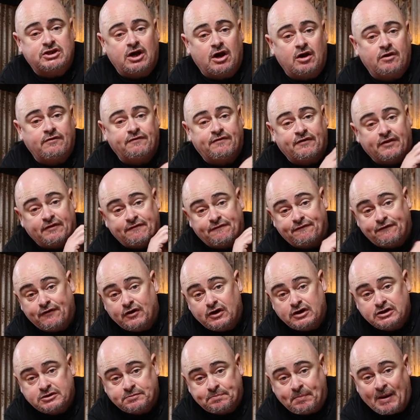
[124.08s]
zone for the
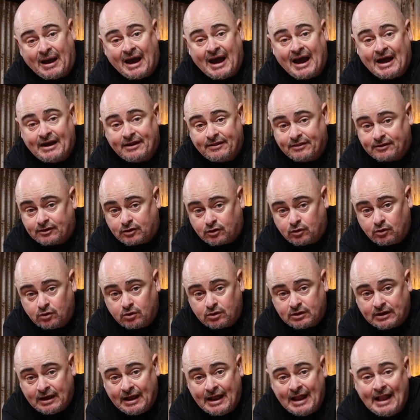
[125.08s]
first part of the
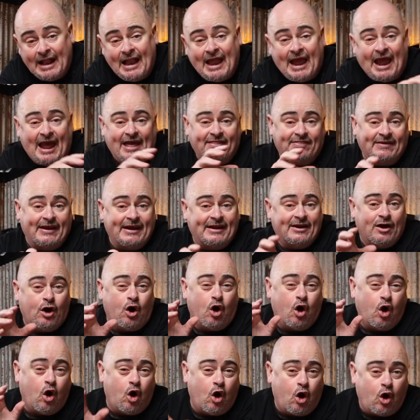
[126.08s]
cook and then a
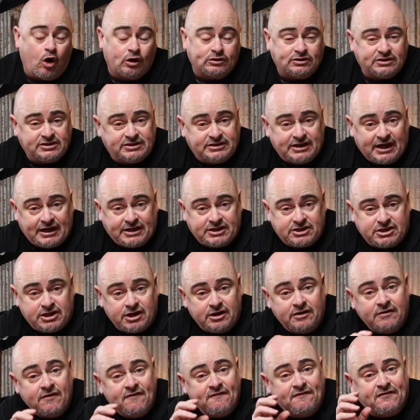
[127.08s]
hot
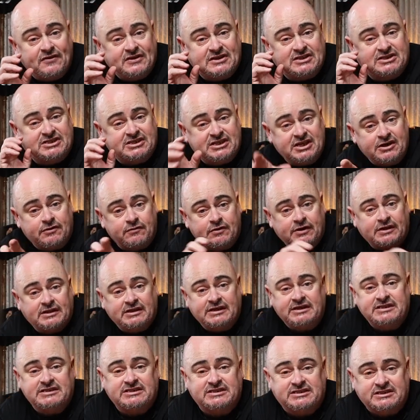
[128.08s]
section for searing
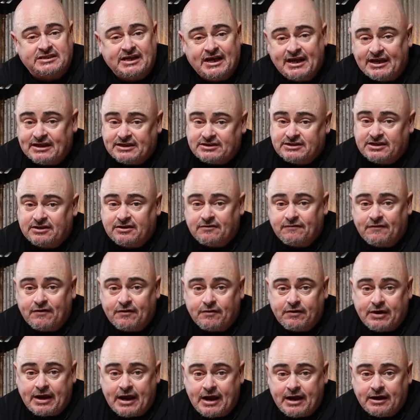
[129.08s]
these steaks at the
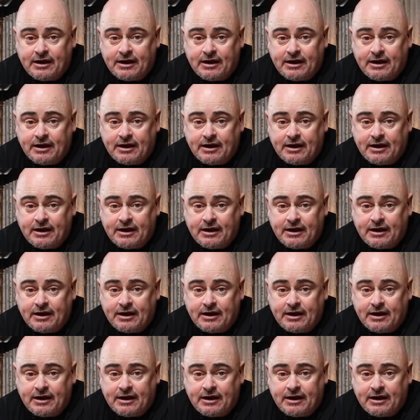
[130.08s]
very